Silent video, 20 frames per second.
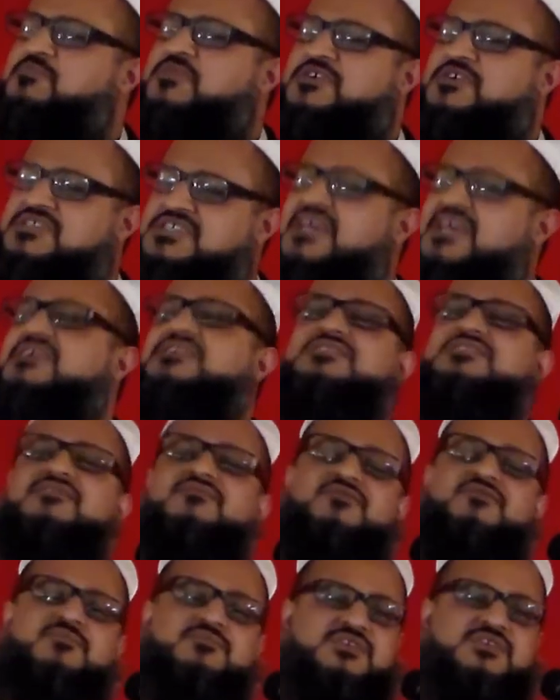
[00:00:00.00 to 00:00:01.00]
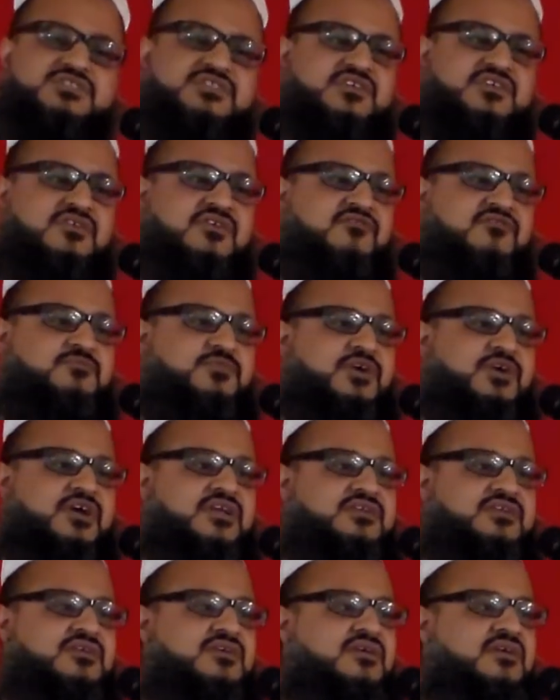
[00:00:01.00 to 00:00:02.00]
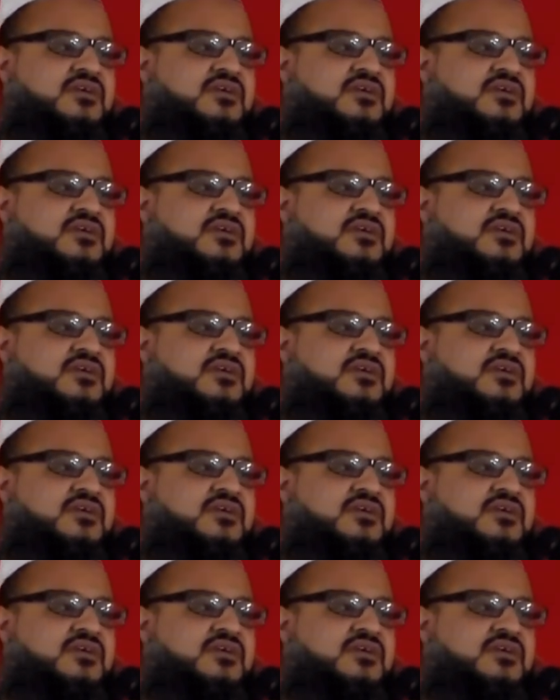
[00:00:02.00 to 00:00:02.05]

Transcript: be protected from the sin of pride.